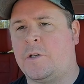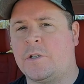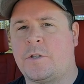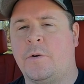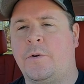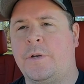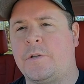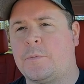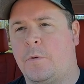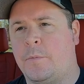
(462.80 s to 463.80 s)
just threw her into
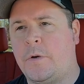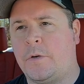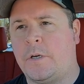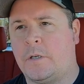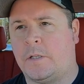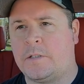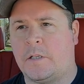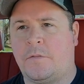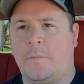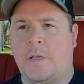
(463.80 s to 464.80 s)
sport mode here. Let's see
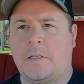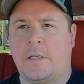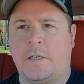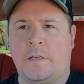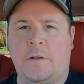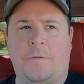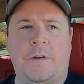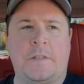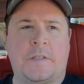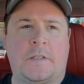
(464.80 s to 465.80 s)
if it makes any
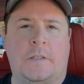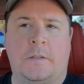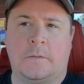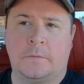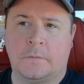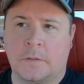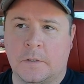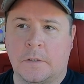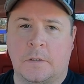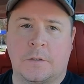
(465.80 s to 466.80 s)
difference.
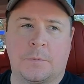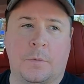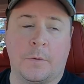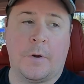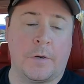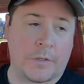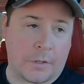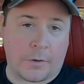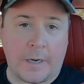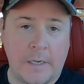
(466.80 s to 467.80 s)
Sport mode is
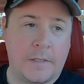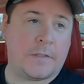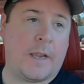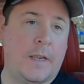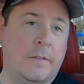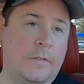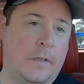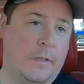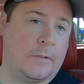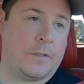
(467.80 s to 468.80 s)
already insane,
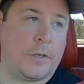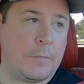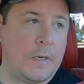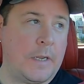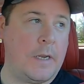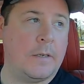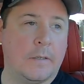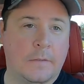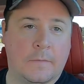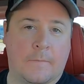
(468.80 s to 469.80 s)
so this should be neat.
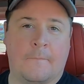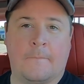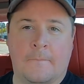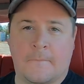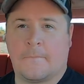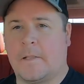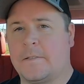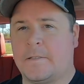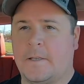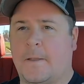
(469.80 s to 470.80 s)

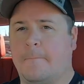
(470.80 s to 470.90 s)
Let's see.